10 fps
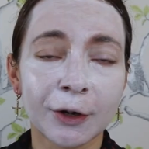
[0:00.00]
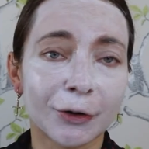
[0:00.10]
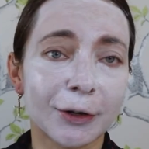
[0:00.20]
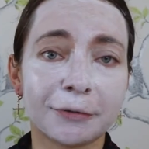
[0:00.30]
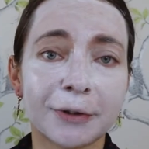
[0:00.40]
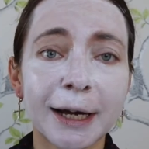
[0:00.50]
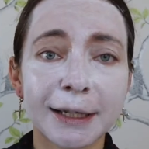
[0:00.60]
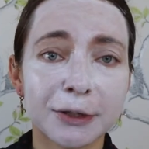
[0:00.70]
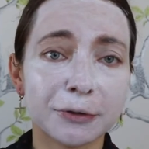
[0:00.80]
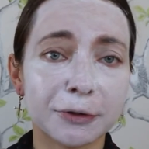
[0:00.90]
Or if I
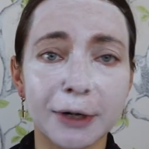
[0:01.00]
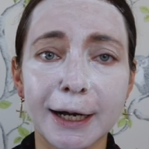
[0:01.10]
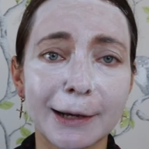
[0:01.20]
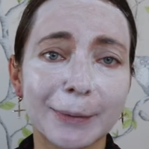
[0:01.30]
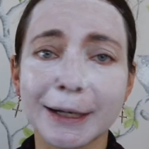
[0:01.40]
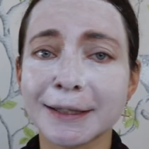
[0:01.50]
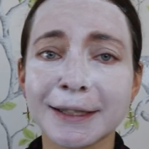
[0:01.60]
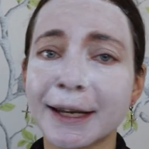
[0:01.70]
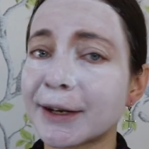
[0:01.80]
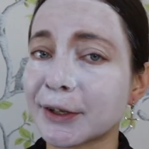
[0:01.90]
do, I might
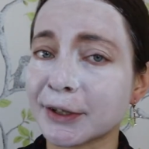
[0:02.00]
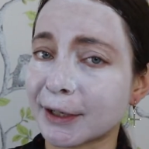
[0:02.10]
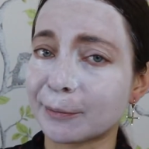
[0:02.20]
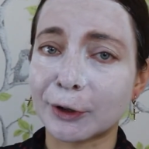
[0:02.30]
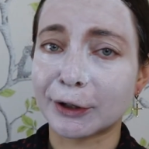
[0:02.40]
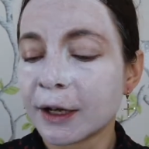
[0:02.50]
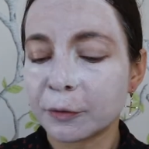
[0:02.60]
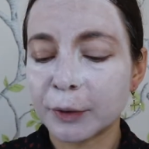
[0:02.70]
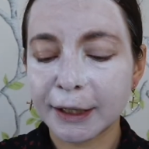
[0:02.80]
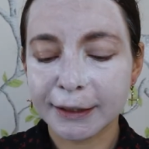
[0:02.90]
scare someone.
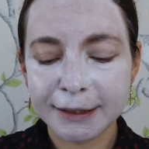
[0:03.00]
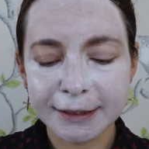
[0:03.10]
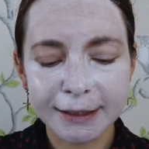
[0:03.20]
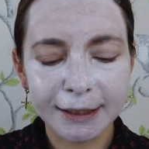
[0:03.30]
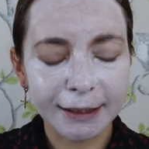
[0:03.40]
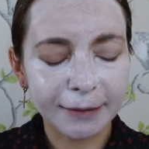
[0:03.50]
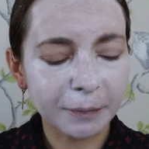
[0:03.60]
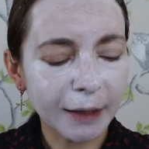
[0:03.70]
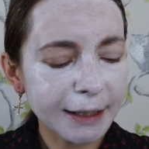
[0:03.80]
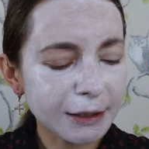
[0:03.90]
Well, this thing, it
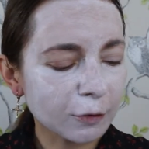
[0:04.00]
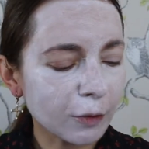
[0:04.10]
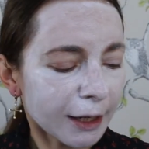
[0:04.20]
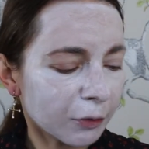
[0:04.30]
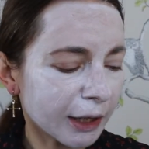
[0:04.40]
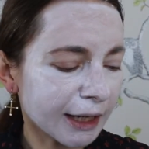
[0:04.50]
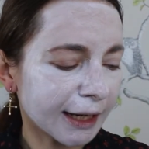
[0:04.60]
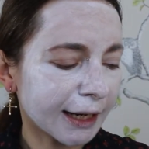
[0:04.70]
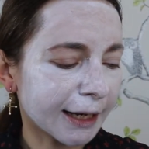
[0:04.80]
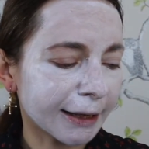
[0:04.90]
applies quite
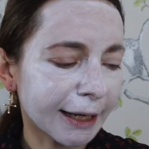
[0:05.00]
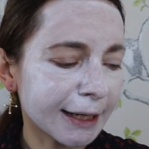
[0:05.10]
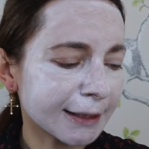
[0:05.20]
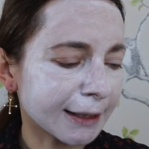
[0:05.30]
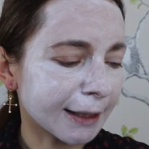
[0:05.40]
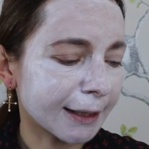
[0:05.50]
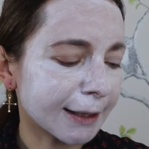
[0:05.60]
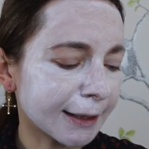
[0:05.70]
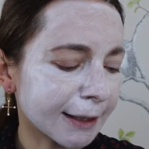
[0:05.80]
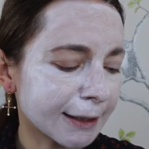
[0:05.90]
quickly and easily.
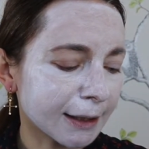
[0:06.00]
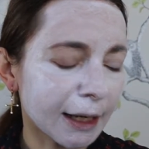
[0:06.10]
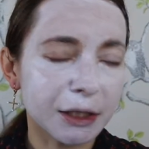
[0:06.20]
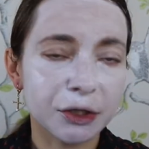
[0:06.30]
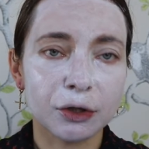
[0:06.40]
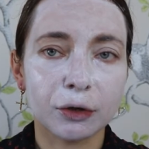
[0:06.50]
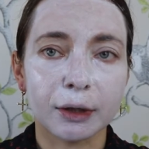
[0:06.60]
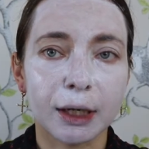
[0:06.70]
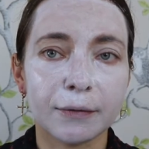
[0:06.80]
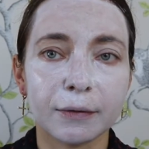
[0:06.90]
The thing is that it's
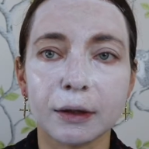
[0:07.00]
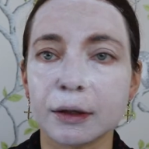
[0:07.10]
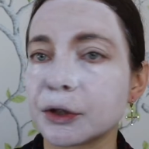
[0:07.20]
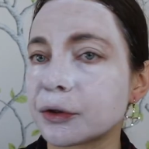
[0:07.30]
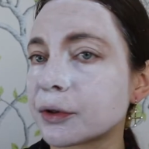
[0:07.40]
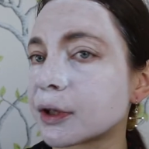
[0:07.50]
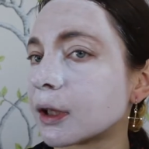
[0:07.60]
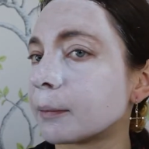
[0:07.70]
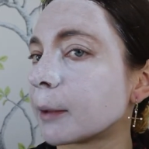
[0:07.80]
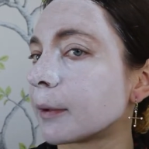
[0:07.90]
not even, as you
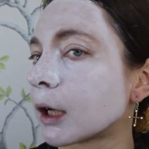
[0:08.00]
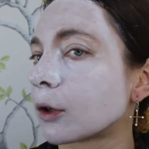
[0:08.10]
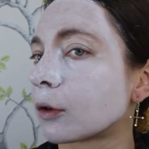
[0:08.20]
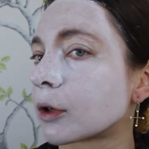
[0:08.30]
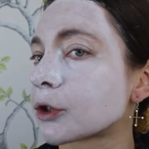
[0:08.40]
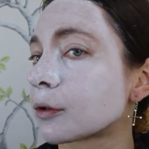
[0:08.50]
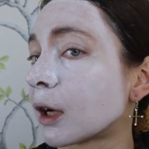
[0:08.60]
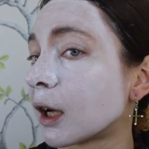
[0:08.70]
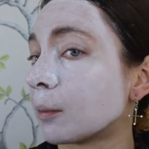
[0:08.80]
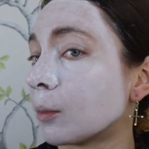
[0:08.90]
see. Maybe, I don't know, I should
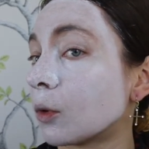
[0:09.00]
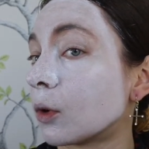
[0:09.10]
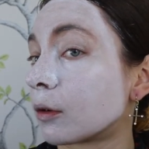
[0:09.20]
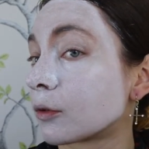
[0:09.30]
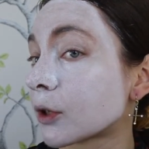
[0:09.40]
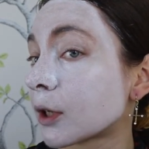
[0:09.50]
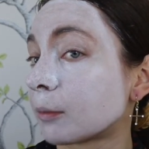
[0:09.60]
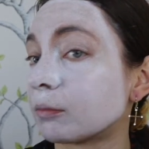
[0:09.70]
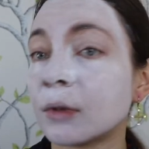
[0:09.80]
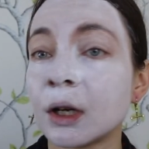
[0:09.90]
add more on
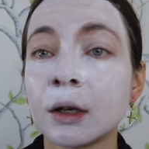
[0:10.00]
some